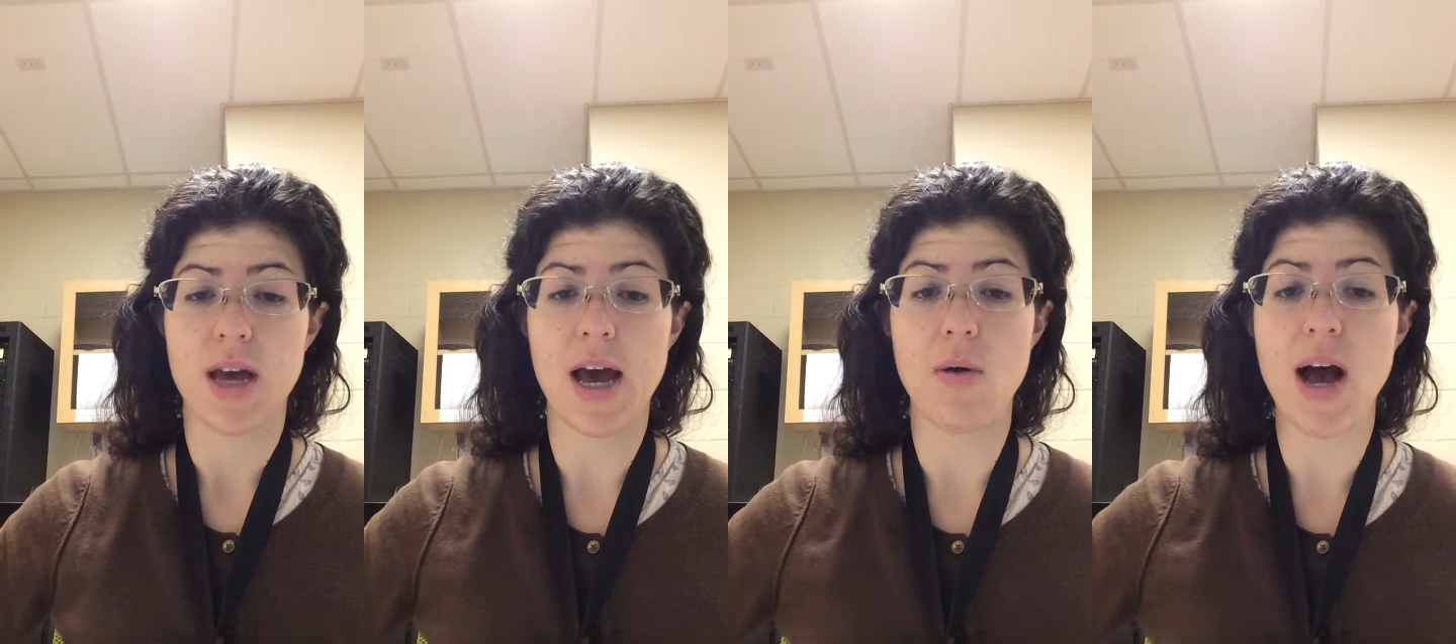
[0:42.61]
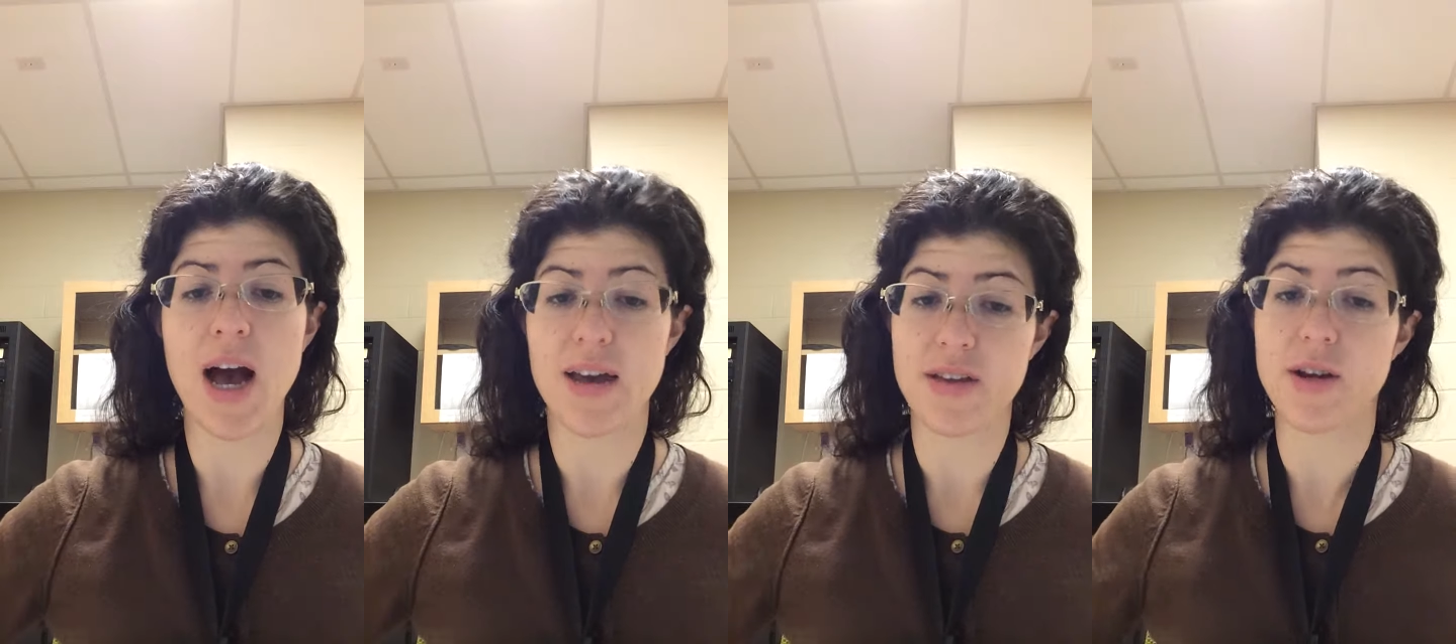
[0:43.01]
how
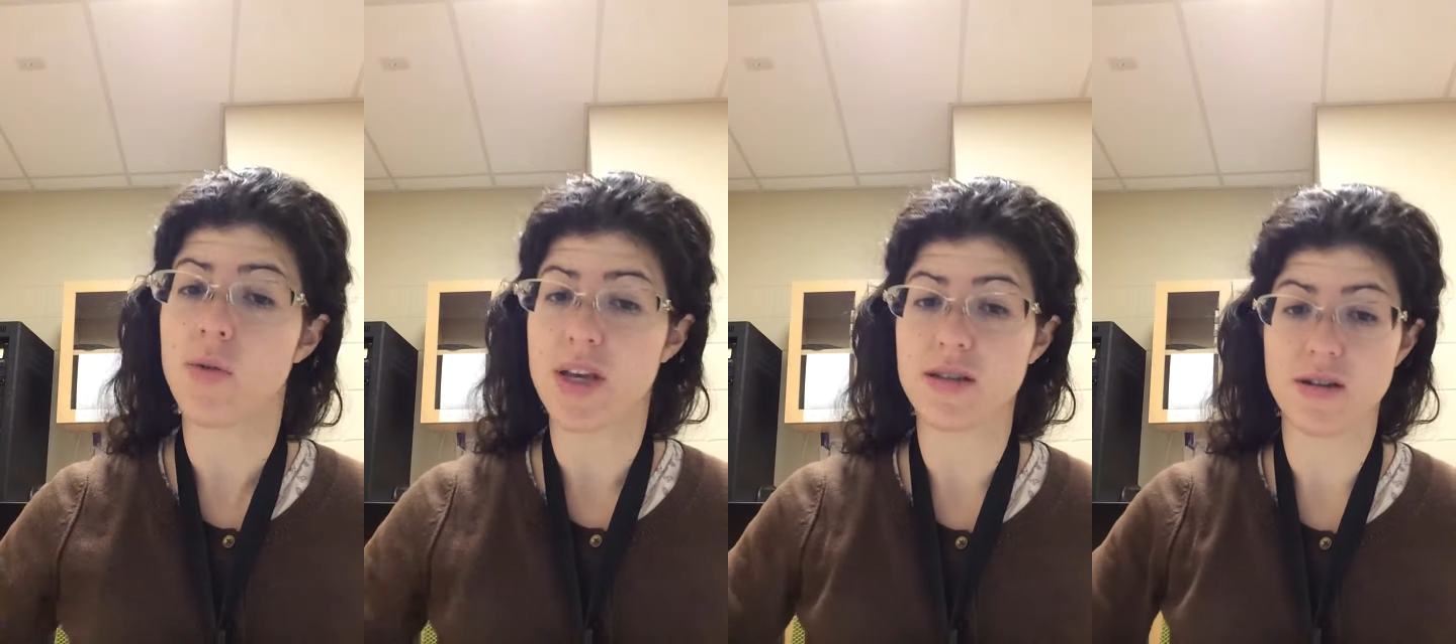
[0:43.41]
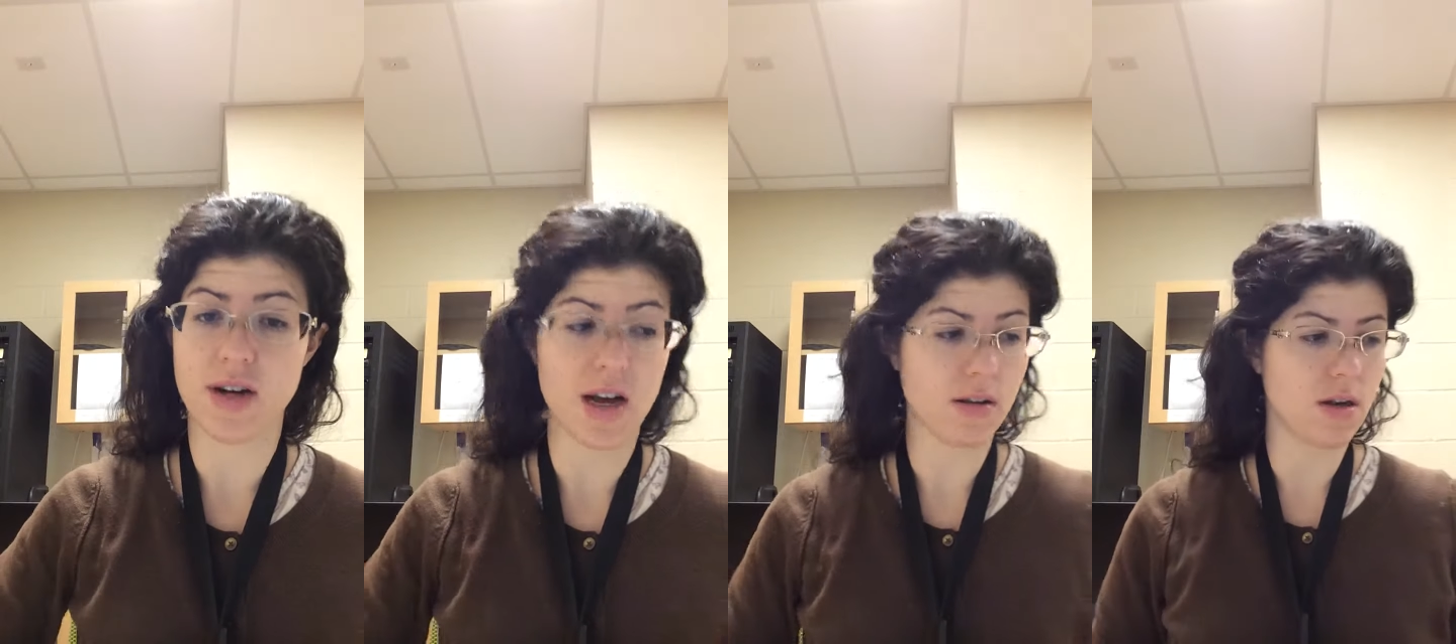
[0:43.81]
high the note is, or
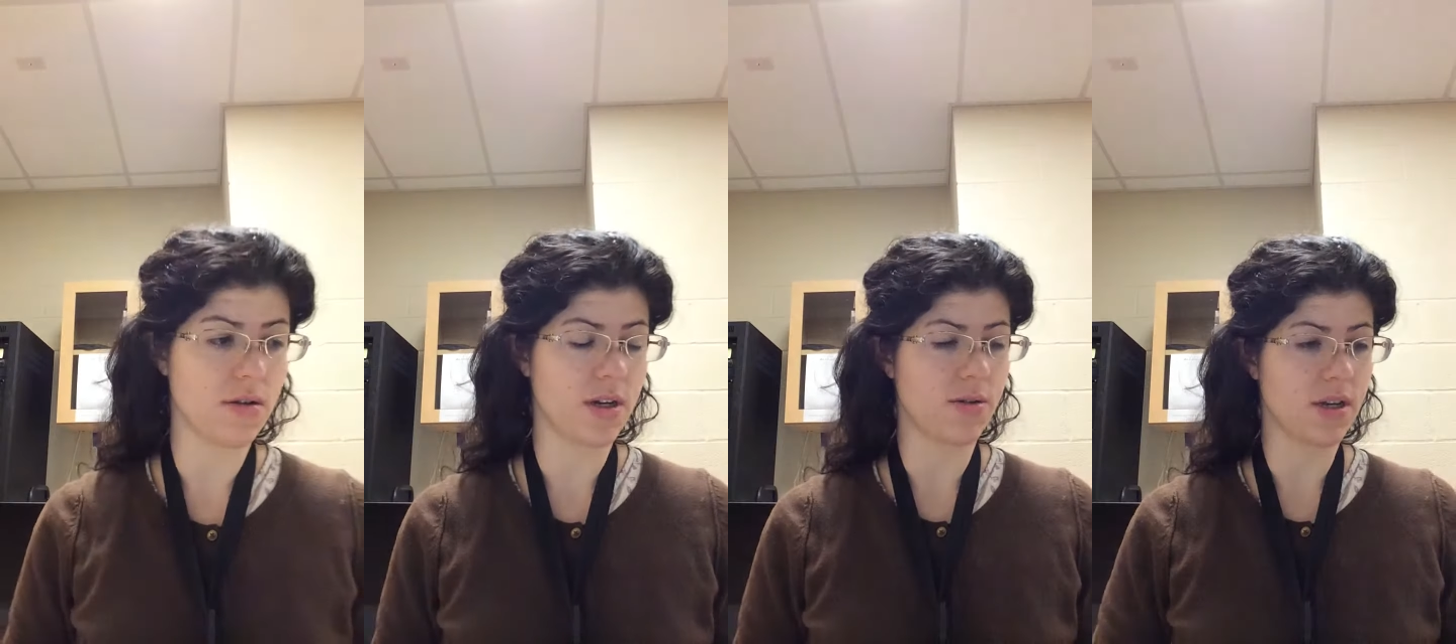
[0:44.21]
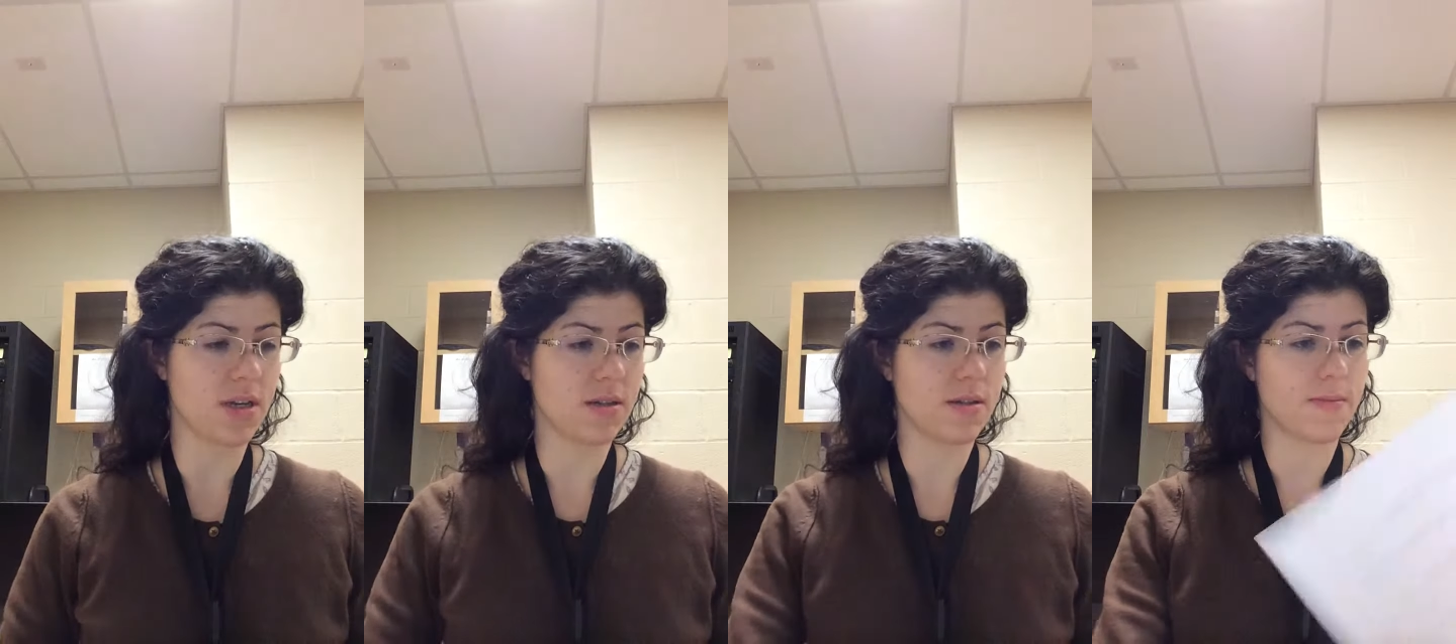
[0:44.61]
how low the note
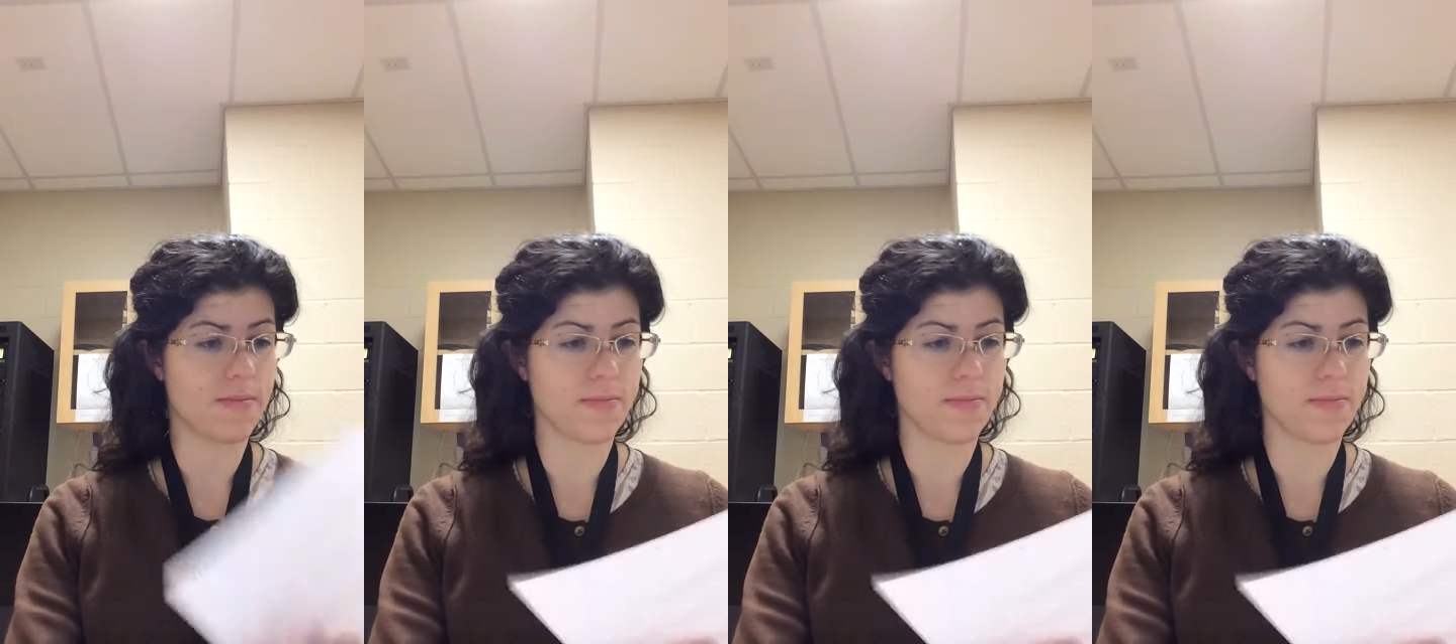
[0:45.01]
is.